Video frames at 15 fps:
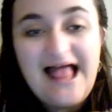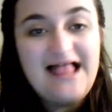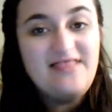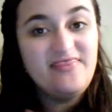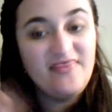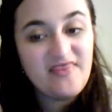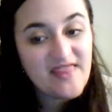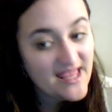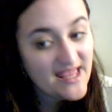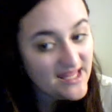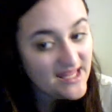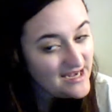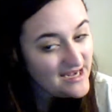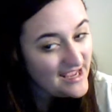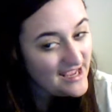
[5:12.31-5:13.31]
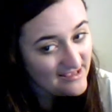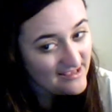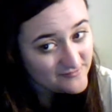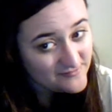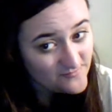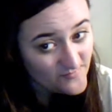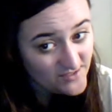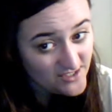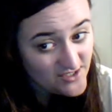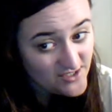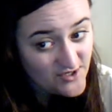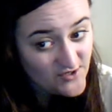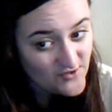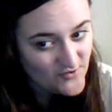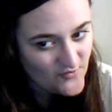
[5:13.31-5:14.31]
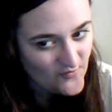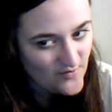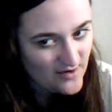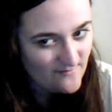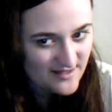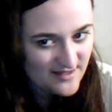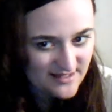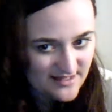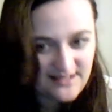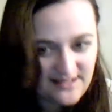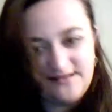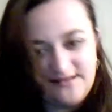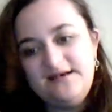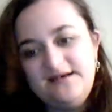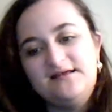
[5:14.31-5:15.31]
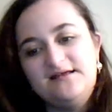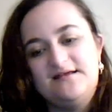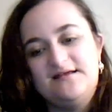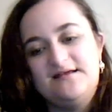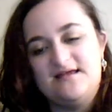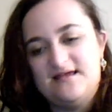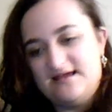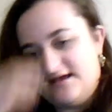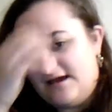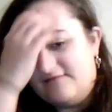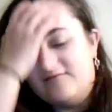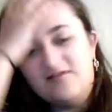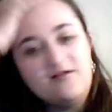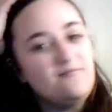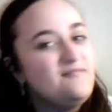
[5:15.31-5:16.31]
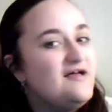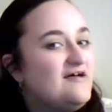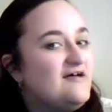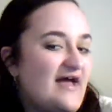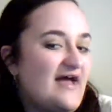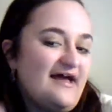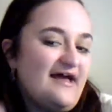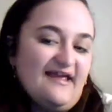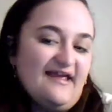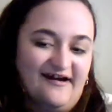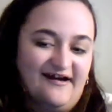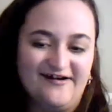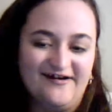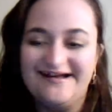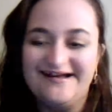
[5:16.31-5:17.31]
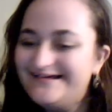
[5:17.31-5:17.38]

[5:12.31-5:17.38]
And then I have something new on my head. I have a little bit of hat hair.